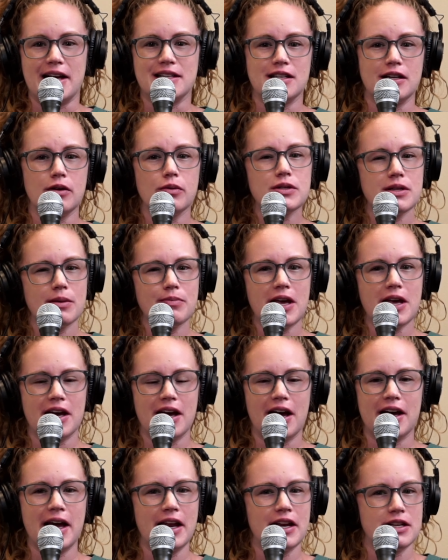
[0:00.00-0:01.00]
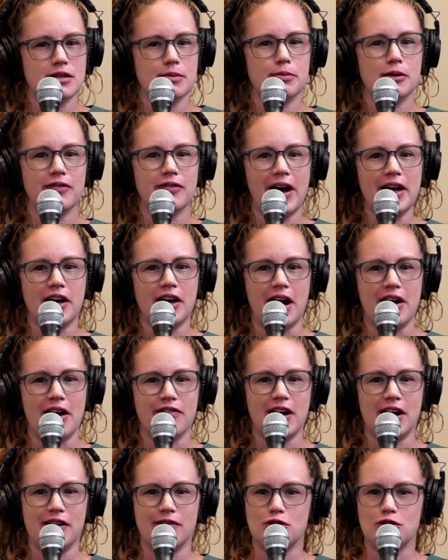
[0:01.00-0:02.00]
And it was something, again, as a provider, I've
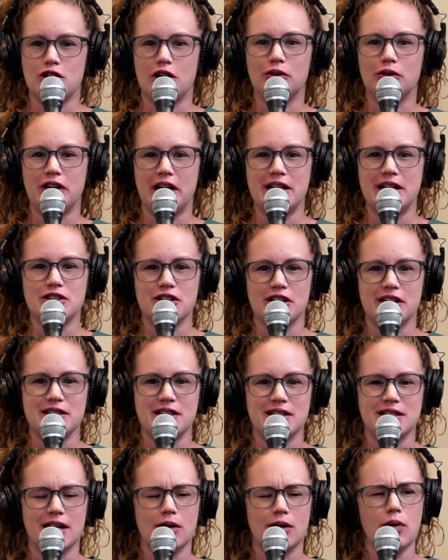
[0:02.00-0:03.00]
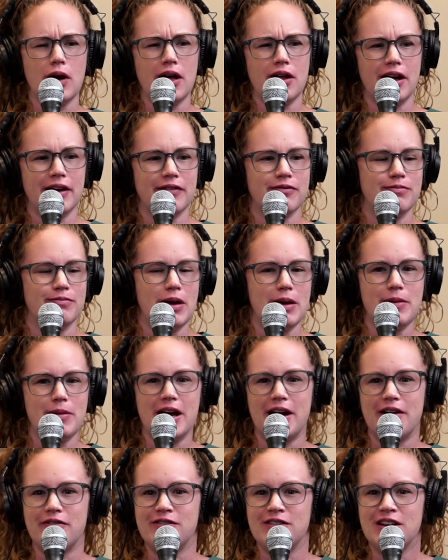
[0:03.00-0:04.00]
kind of struggled to answer because it's like, well, maybe
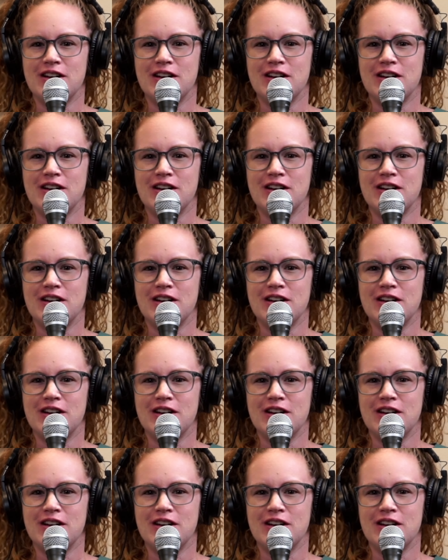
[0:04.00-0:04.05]
I've